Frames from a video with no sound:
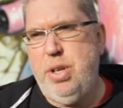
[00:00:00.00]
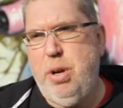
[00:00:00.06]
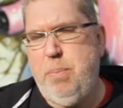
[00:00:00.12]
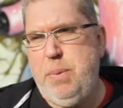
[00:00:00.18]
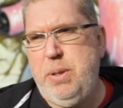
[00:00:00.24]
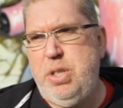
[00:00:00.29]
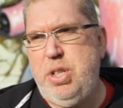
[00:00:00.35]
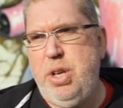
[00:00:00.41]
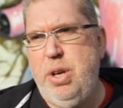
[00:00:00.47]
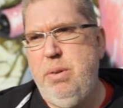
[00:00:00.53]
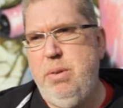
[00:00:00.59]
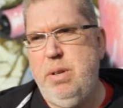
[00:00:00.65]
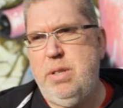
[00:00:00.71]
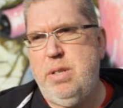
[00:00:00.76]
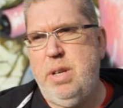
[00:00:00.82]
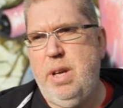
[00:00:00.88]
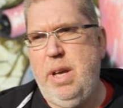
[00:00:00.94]
an
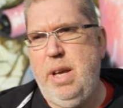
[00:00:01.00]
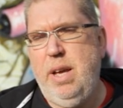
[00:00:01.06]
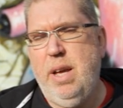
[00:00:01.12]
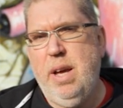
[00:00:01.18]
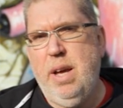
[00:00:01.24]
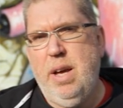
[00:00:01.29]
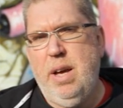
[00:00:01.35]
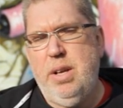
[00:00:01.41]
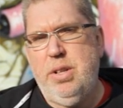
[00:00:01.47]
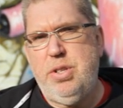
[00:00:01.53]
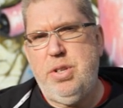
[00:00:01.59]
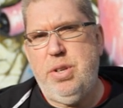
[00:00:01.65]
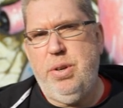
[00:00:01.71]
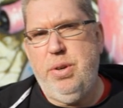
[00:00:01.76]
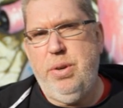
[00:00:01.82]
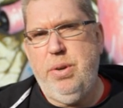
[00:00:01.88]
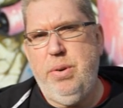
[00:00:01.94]
opportunity
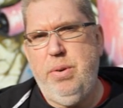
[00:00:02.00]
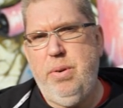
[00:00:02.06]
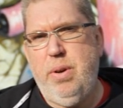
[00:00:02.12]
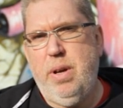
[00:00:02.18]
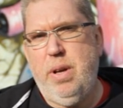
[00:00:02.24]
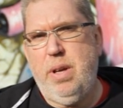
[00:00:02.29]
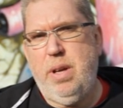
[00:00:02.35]
to